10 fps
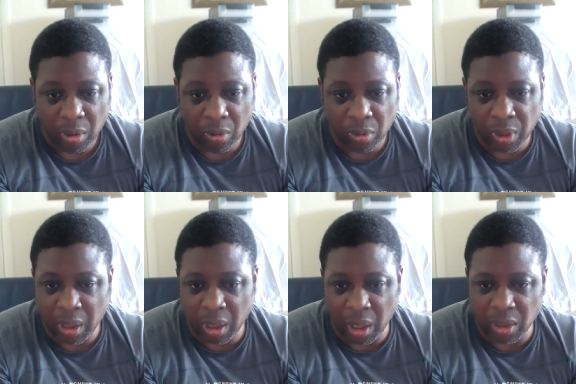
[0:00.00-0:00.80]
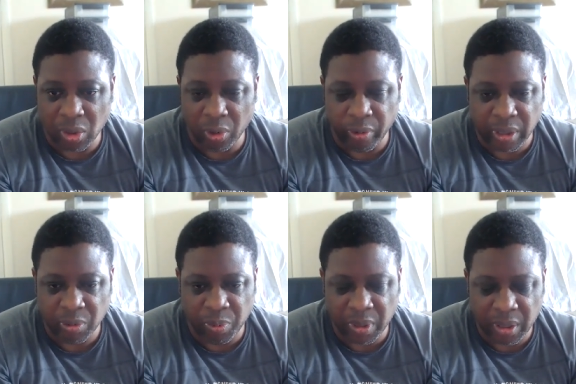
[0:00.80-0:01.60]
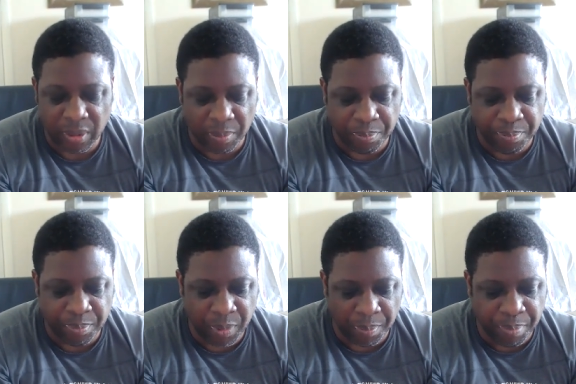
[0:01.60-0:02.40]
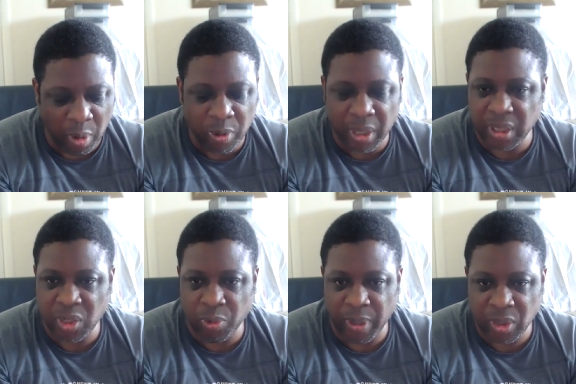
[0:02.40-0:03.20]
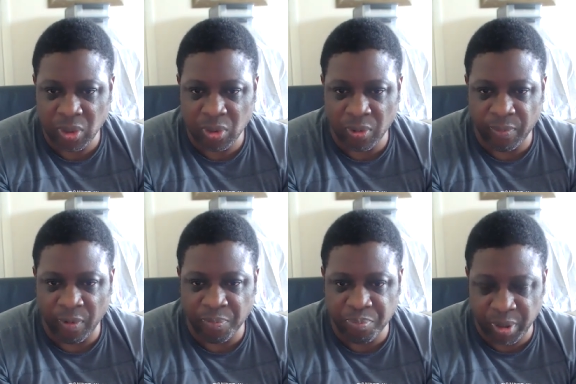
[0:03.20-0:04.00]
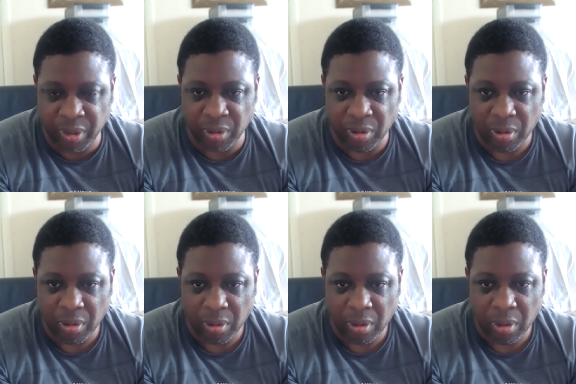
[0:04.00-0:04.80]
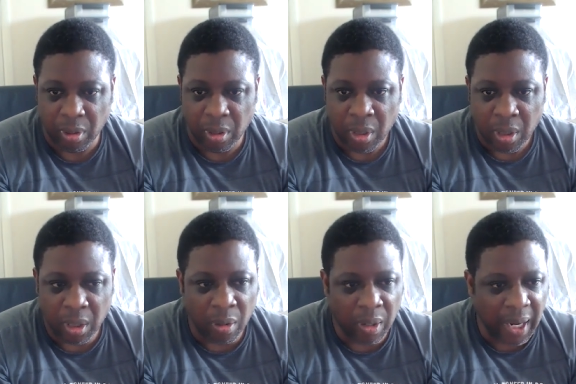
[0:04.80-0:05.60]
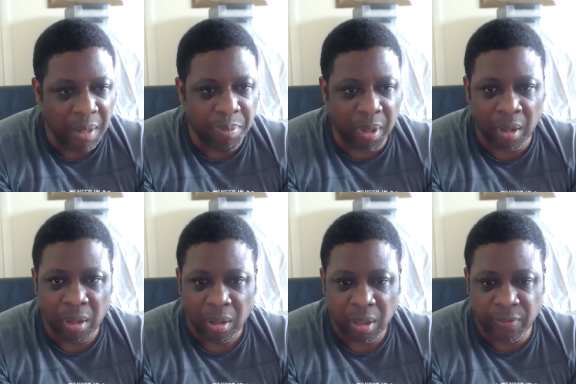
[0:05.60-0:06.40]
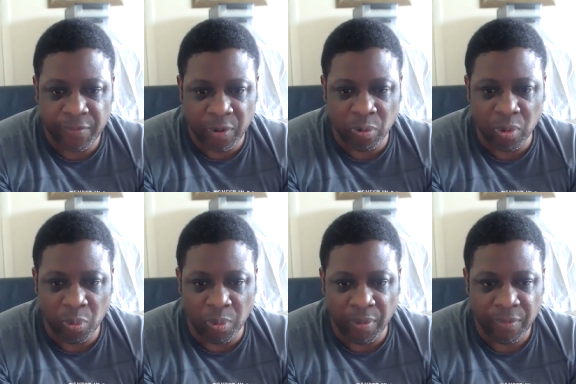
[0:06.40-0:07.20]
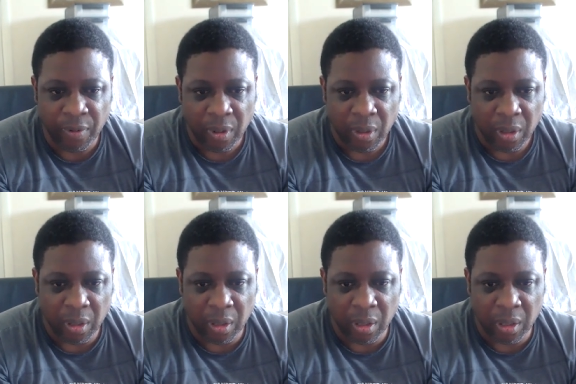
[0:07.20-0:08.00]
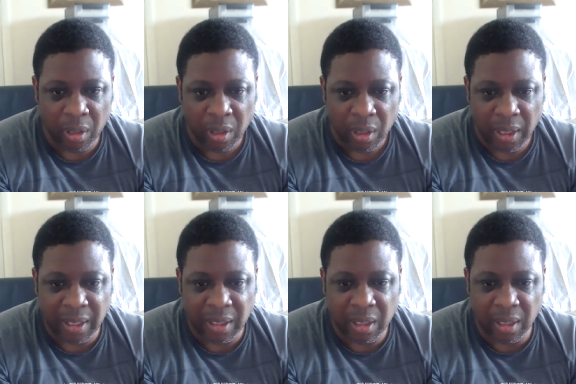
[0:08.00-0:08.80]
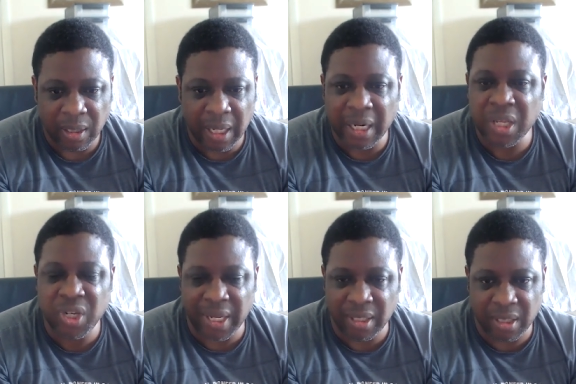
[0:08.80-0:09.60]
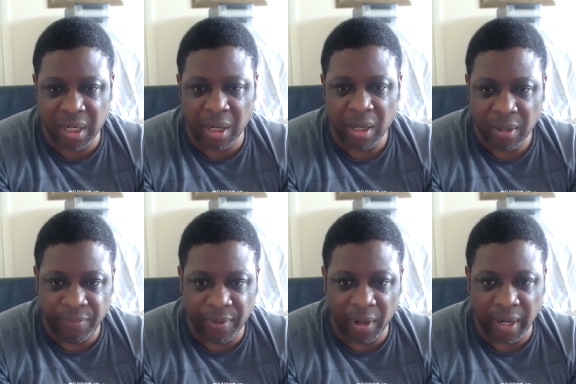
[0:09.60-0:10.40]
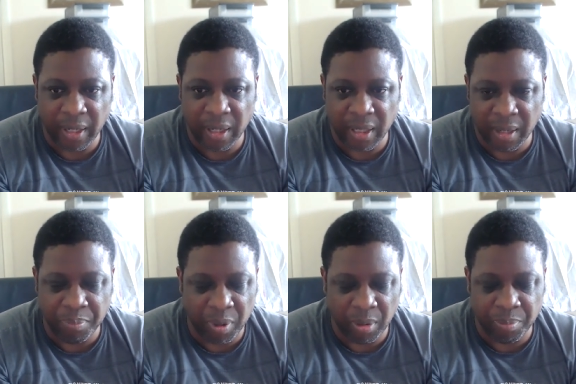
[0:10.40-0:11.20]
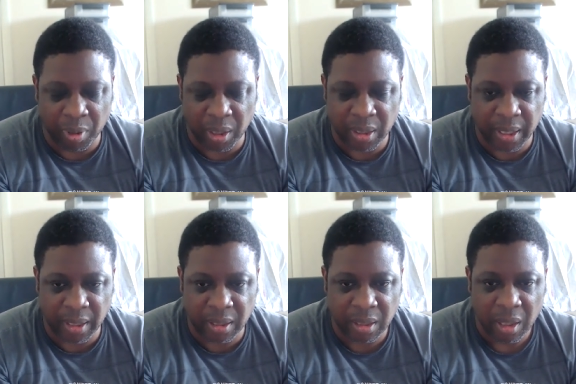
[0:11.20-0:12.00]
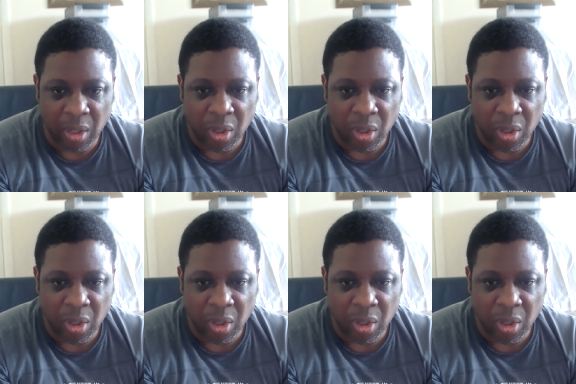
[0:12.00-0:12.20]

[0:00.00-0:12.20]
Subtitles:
or the class stirrings, one of the bogus situations of Britain. You know, Labour is filled with intelligentsia, if you like, in their politics,